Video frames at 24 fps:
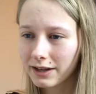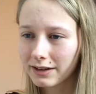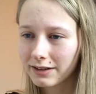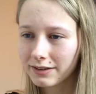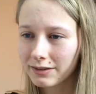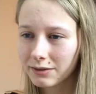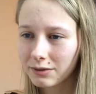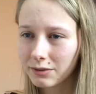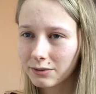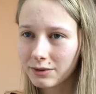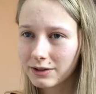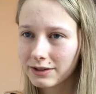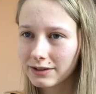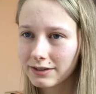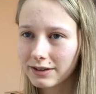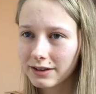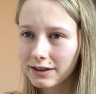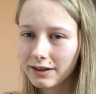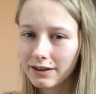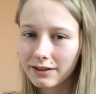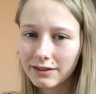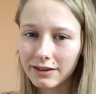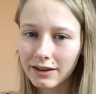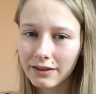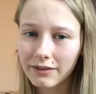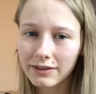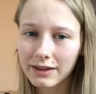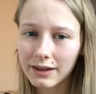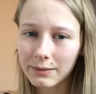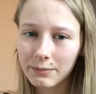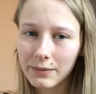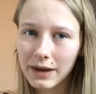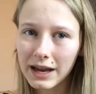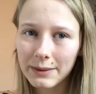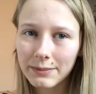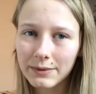to question herself, that
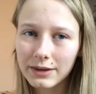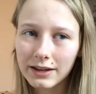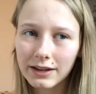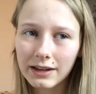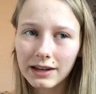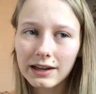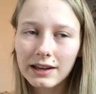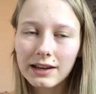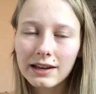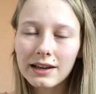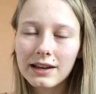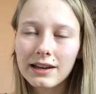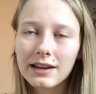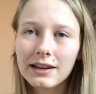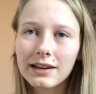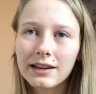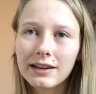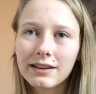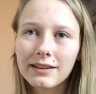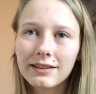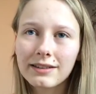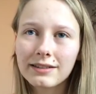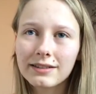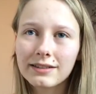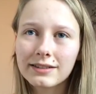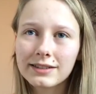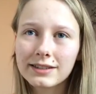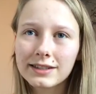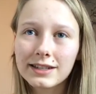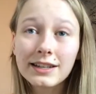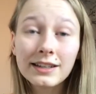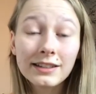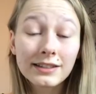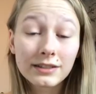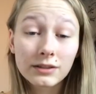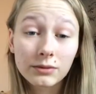maybe
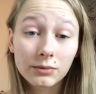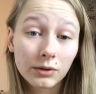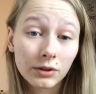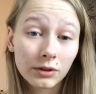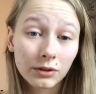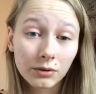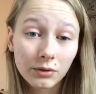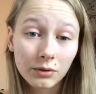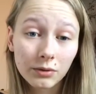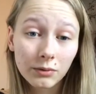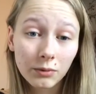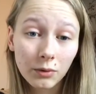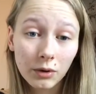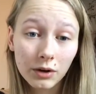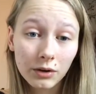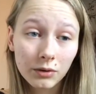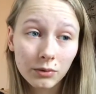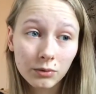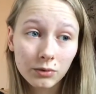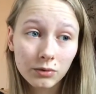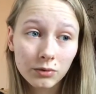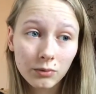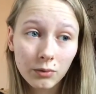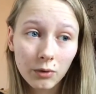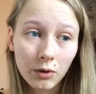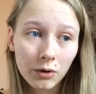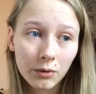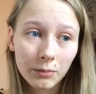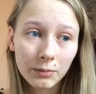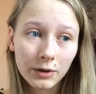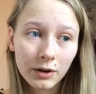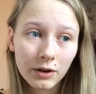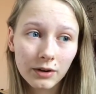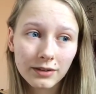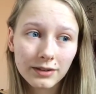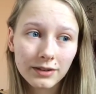she's the one who's wrong,
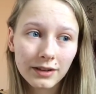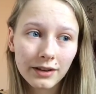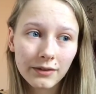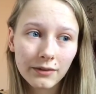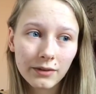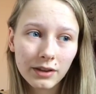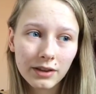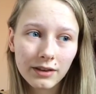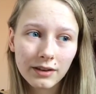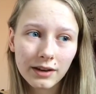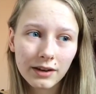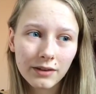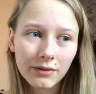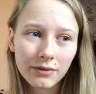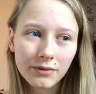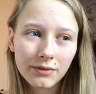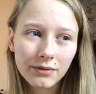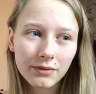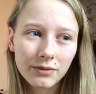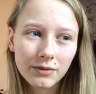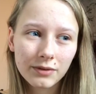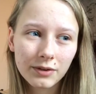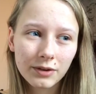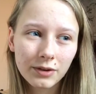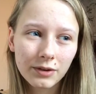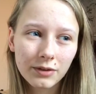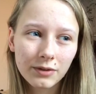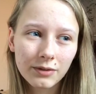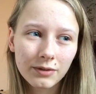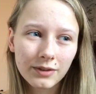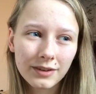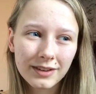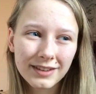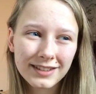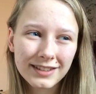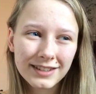because if
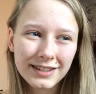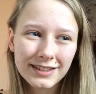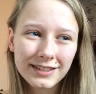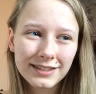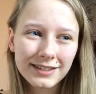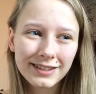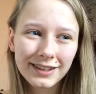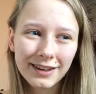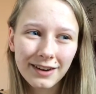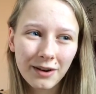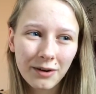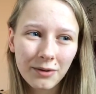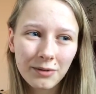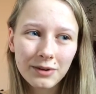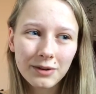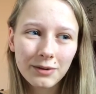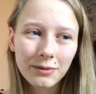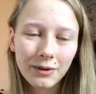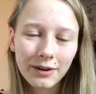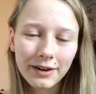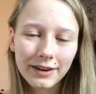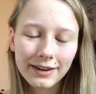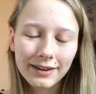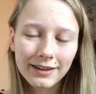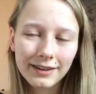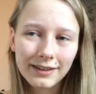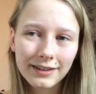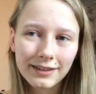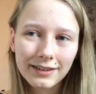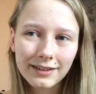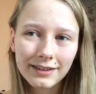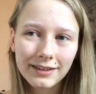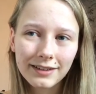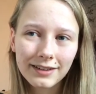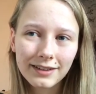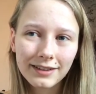she's the only one
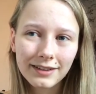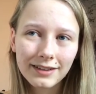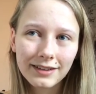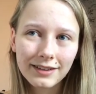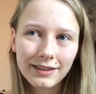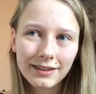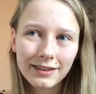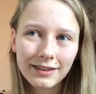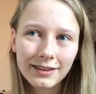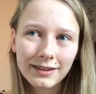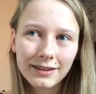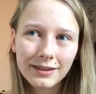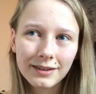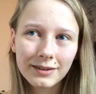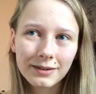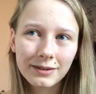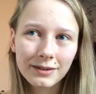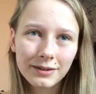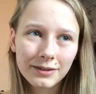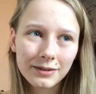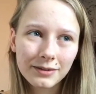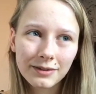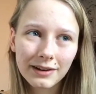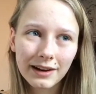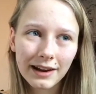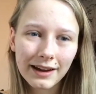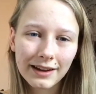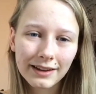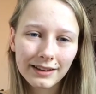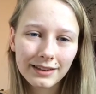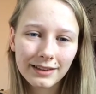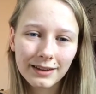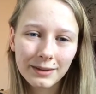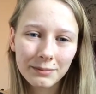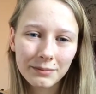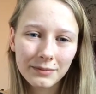who don't like
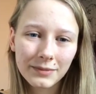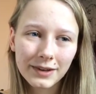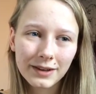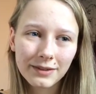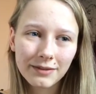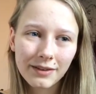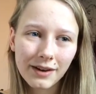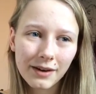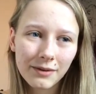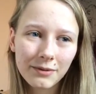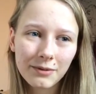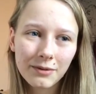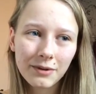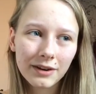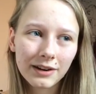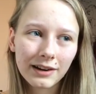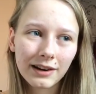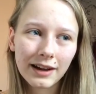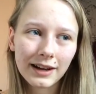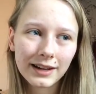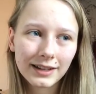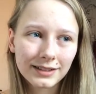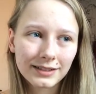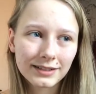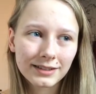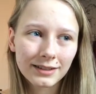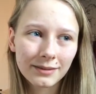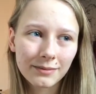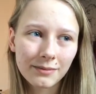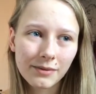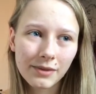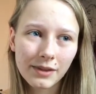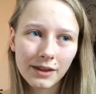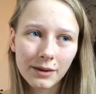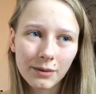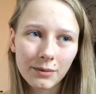them, if everyone likes them,
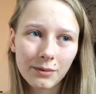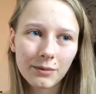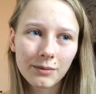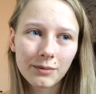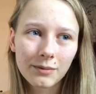then